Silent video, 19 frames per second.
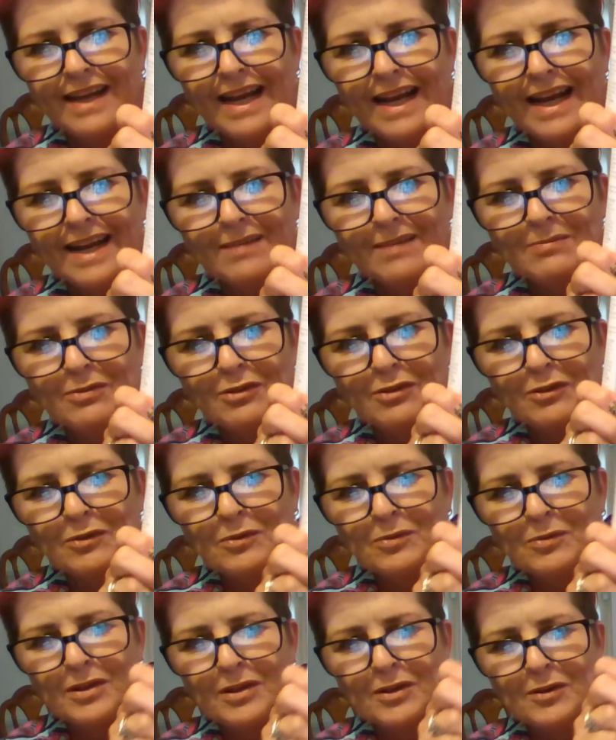
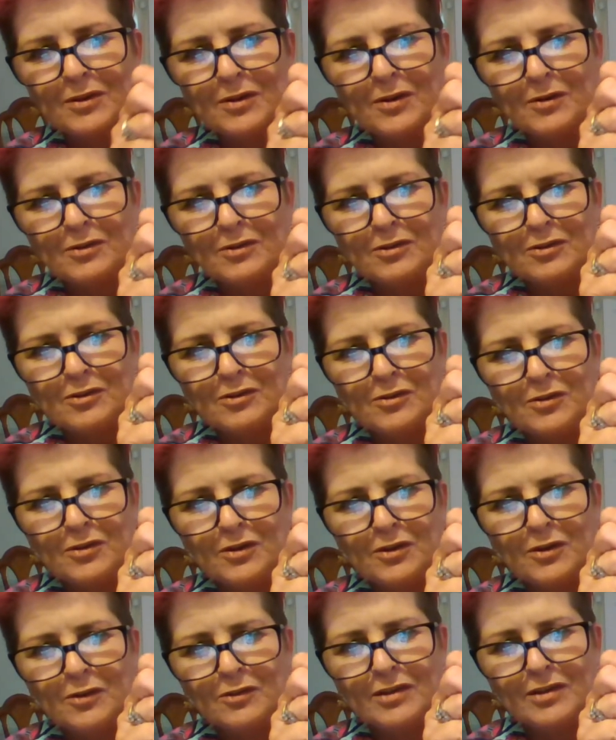Absolutely gorgeous. Look at
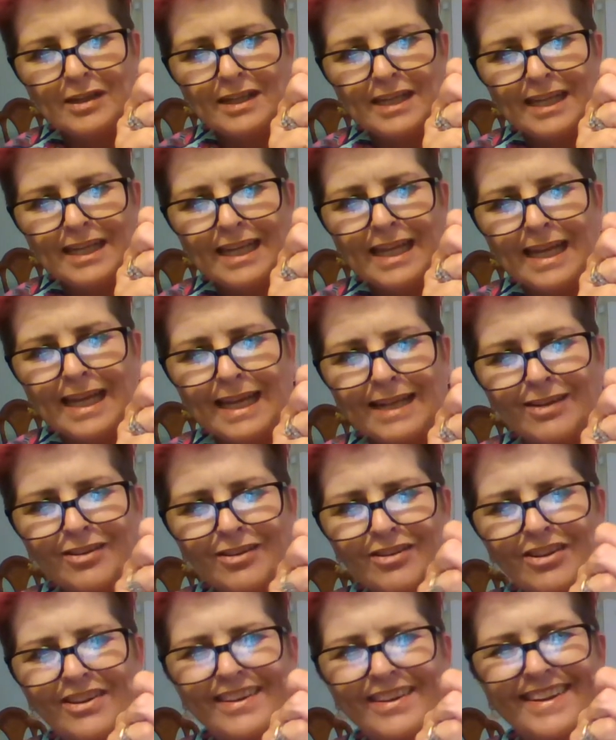those little
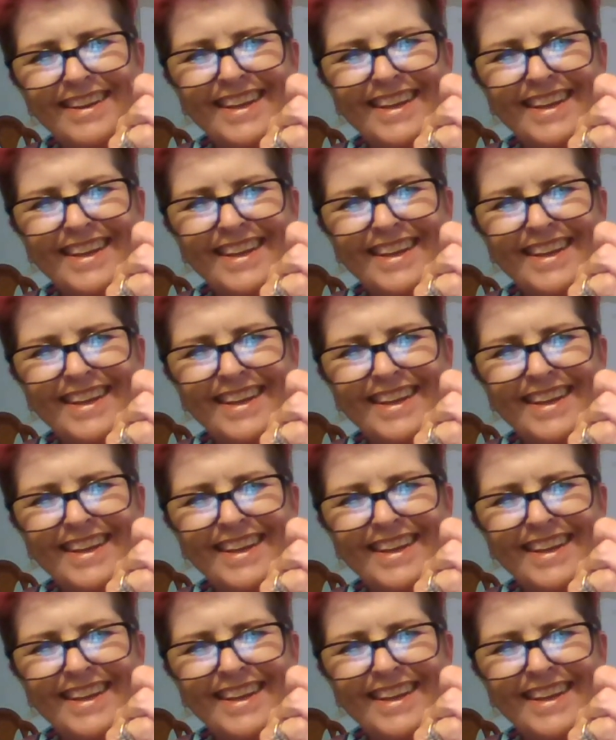legs.